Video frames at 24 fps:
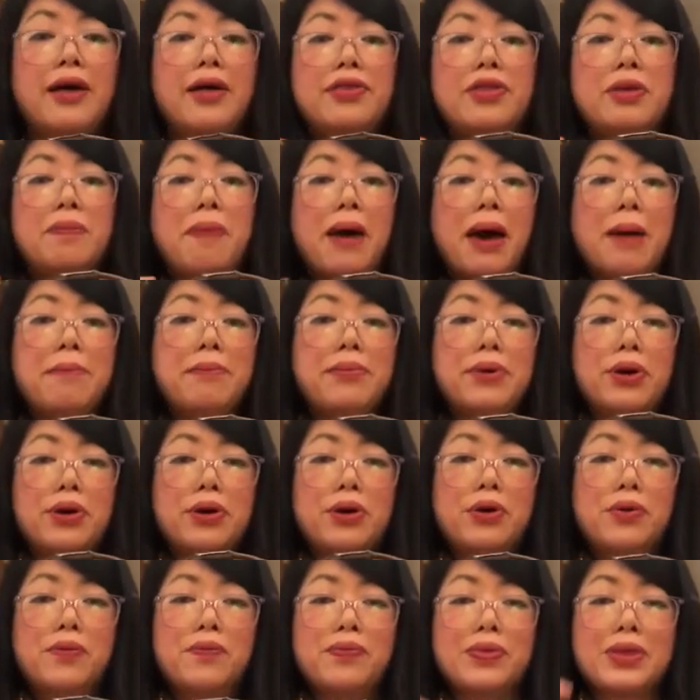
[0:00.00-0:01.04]
the
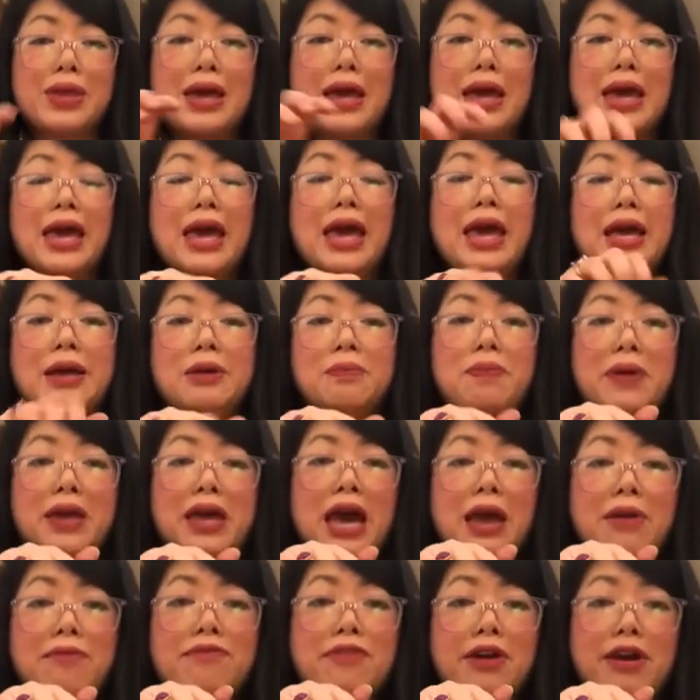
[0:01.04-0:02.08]
bamboo, it
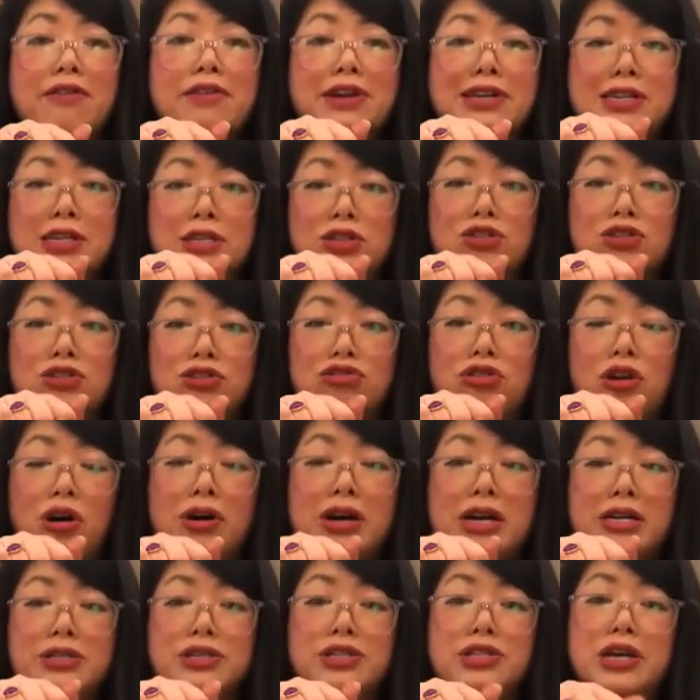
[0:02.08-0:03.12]
became very
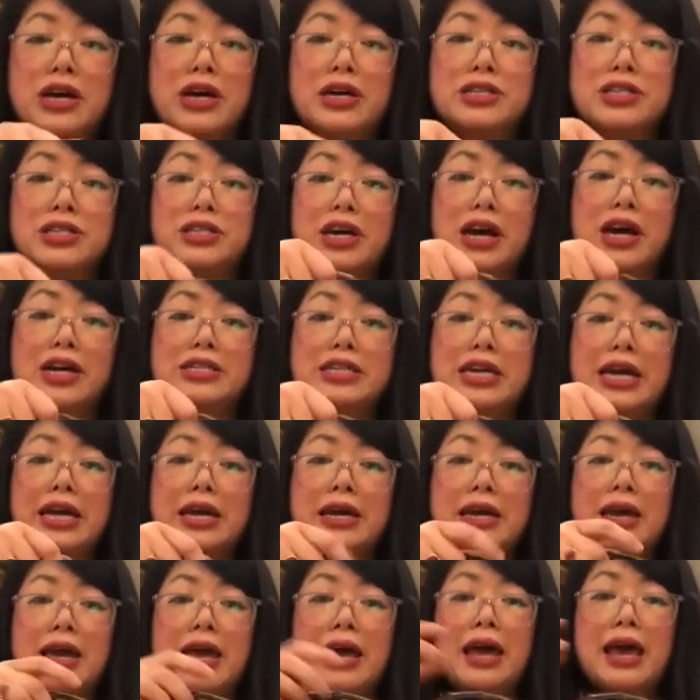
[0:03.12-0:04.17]
strong and
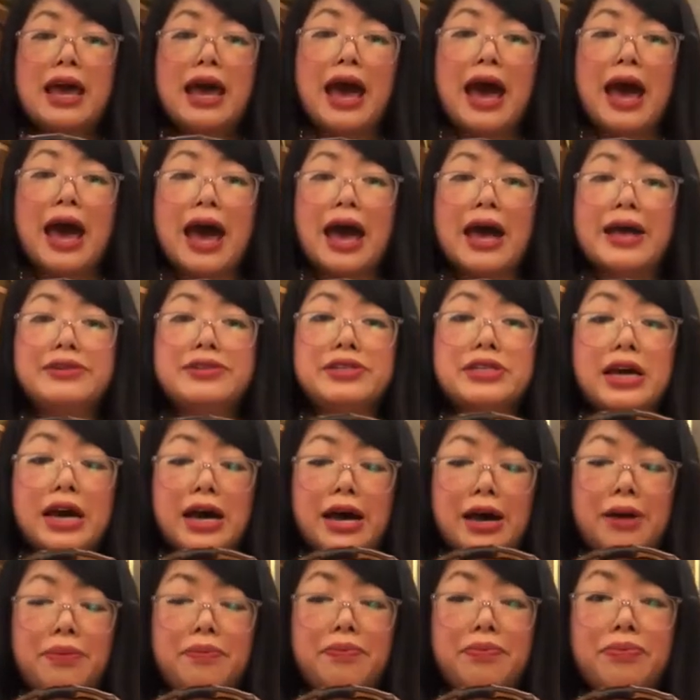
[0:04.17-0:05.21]
sturdy, and
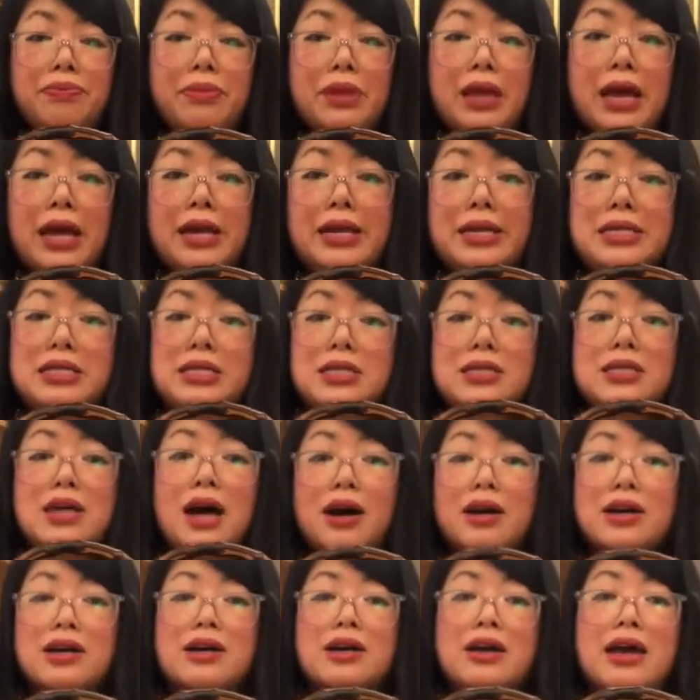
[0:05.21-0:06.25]
um, and it's
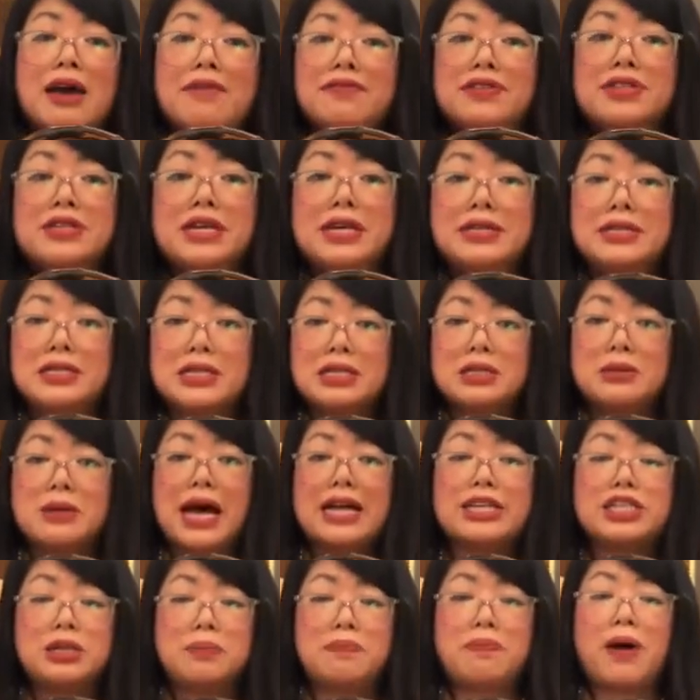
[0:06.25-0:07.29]
stuck ever since. It's
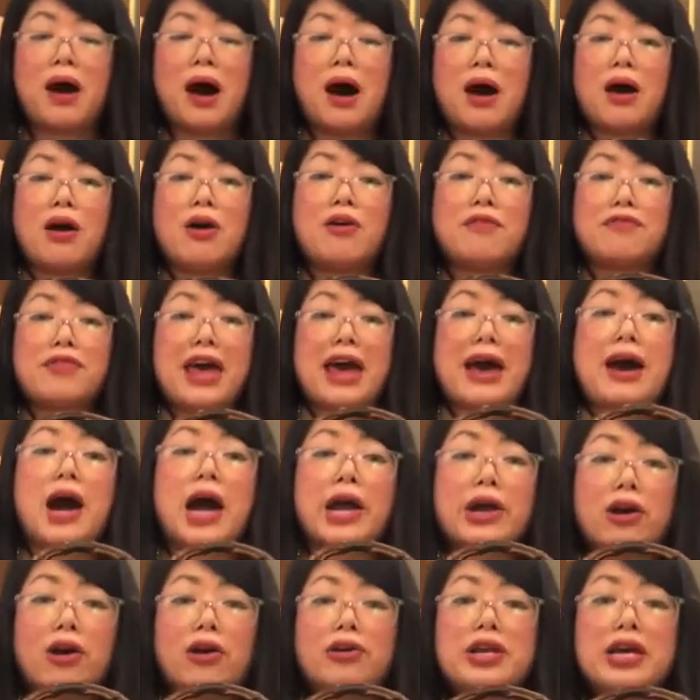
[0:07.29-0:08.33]
actually part of their
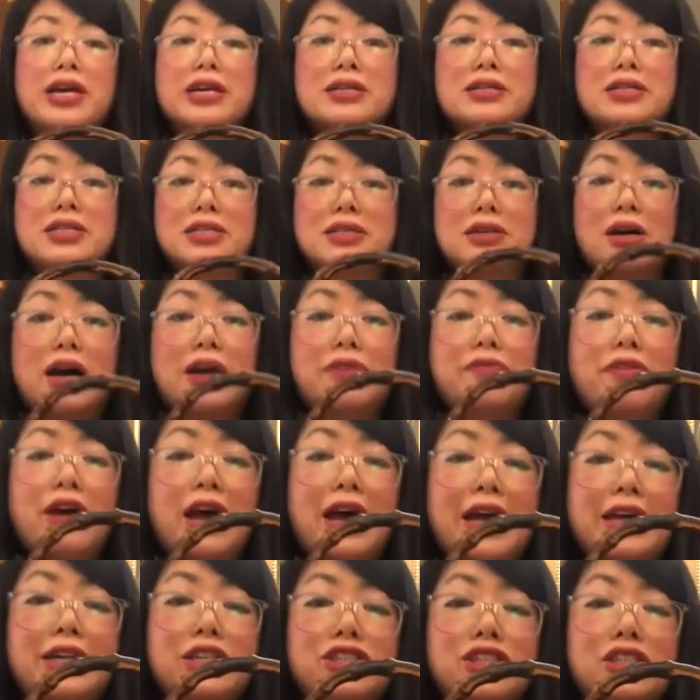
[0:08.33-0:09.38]
iconic design
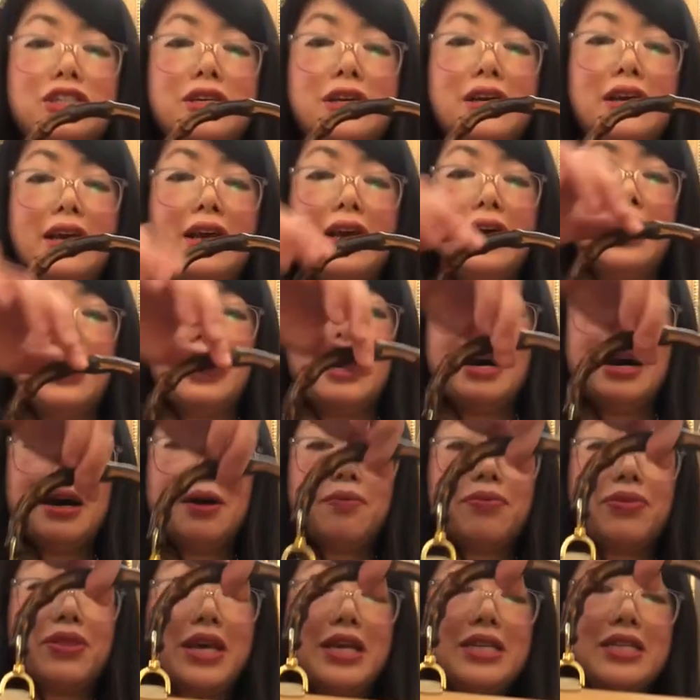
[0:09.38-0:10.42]
range.
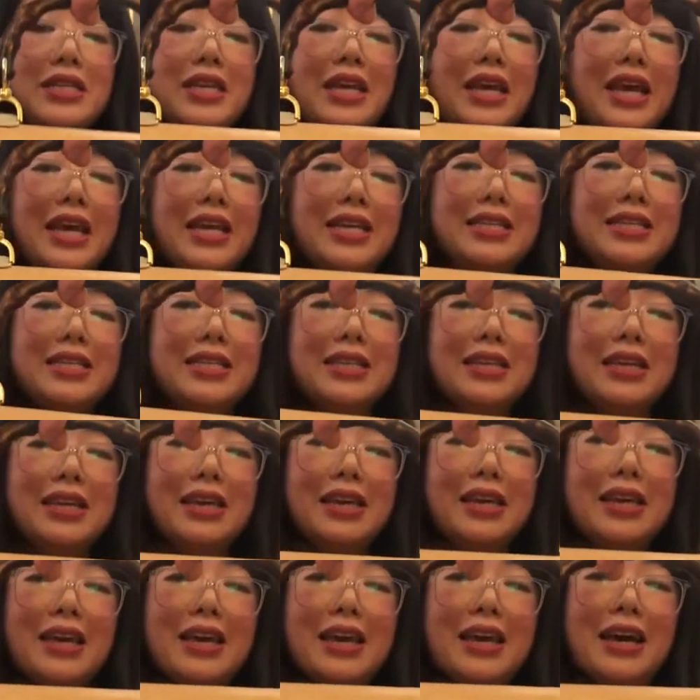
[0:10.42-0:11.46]
Um, this is
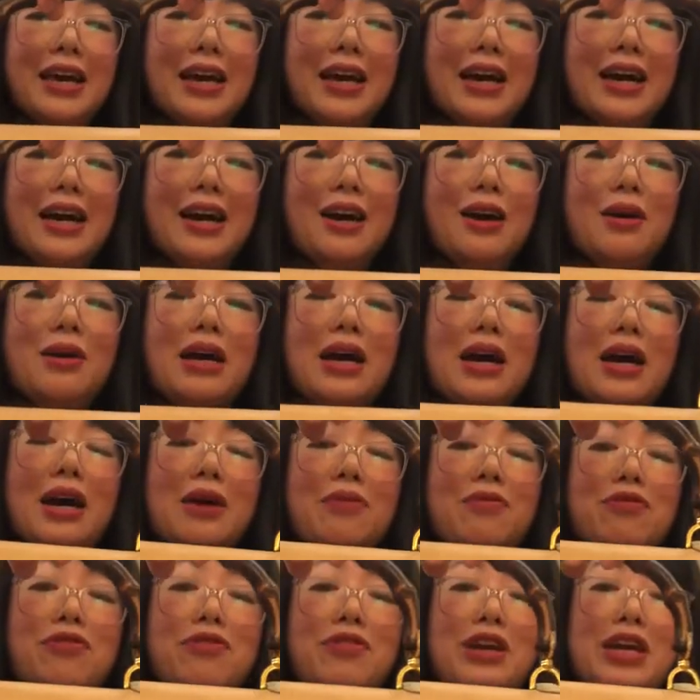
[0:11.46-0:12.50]
a,
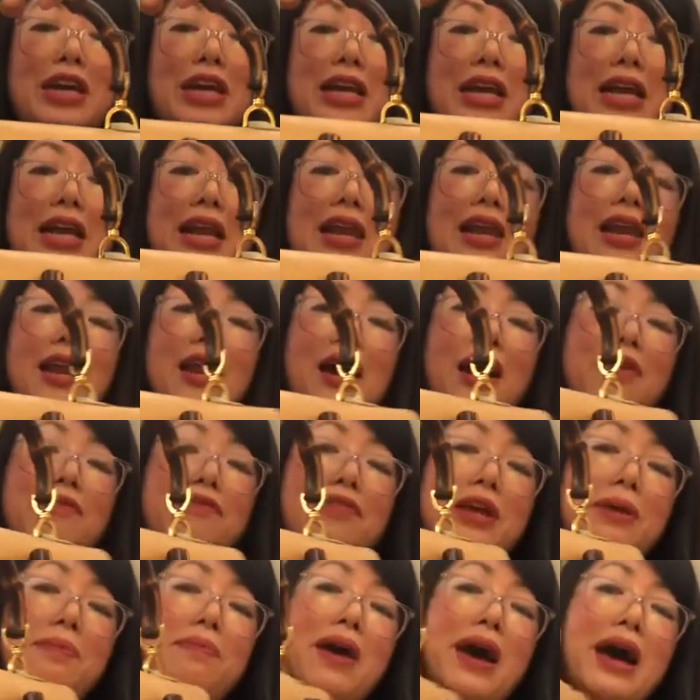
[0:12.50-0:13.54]
a, really
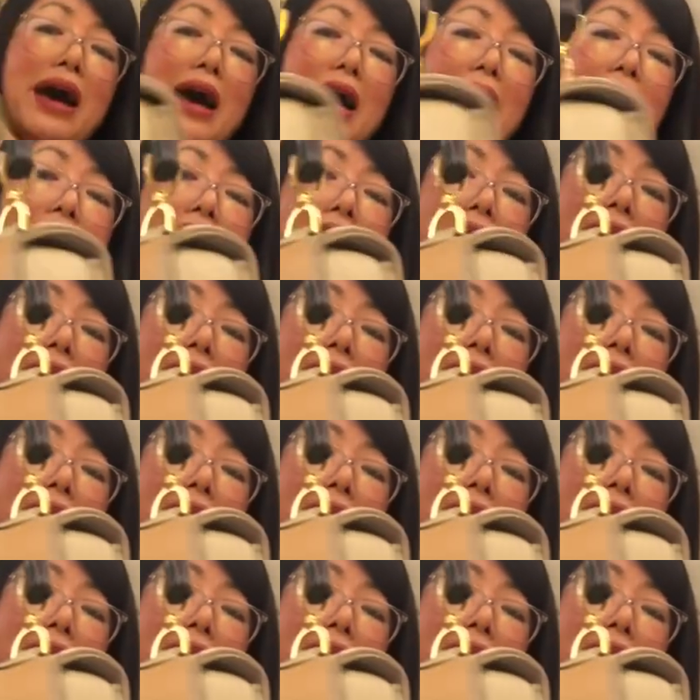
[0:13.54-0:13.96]
lovely bag.